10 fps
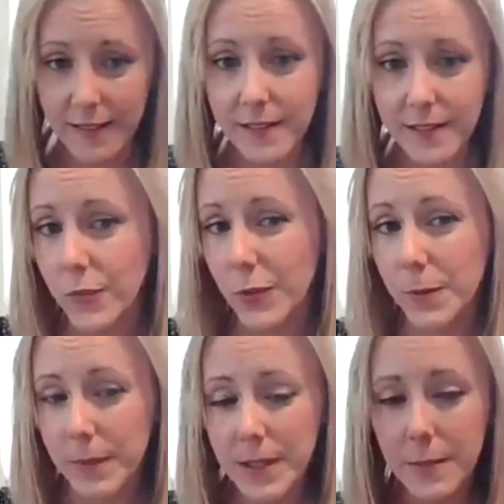At least
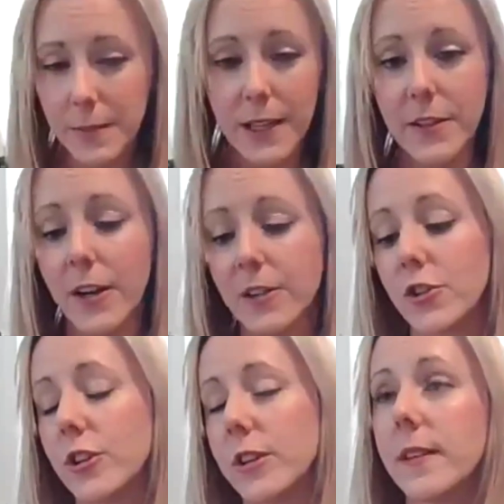for me and my
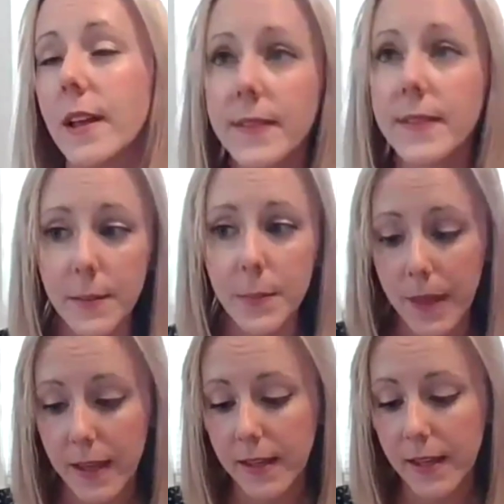daughter, she loves to
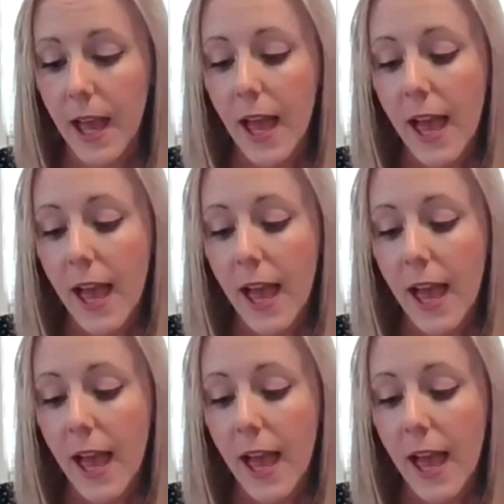bake.